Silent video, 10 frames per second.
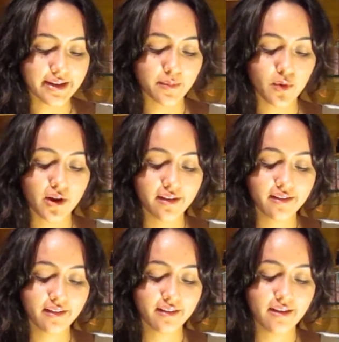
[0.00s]
anymore.
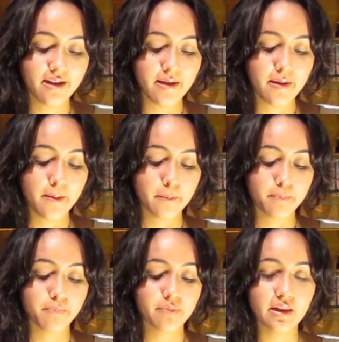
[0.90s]

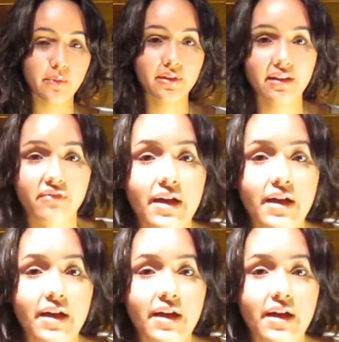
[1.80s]
They were like